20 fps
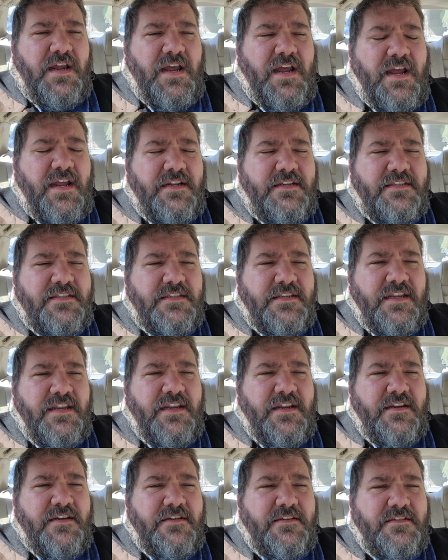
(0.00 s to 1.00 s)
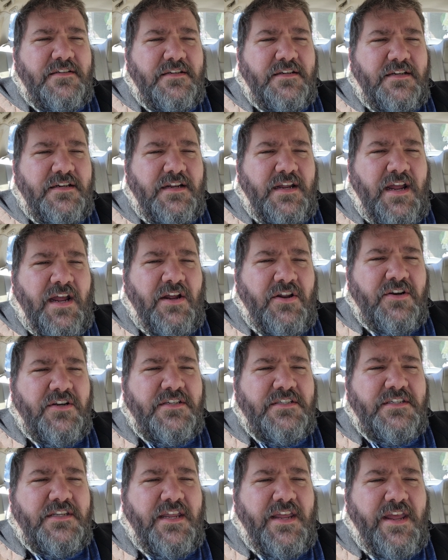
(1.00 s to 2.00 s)
I'd say out
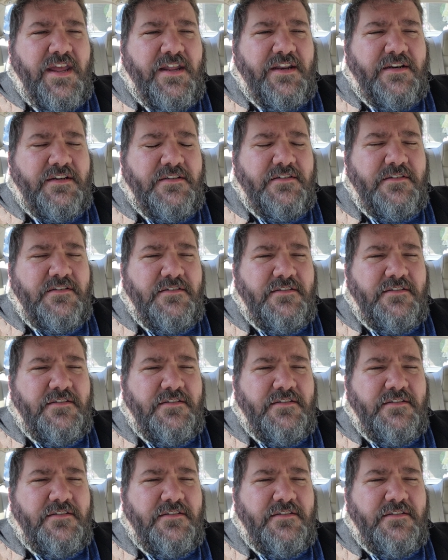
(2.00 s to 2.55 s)
of 10,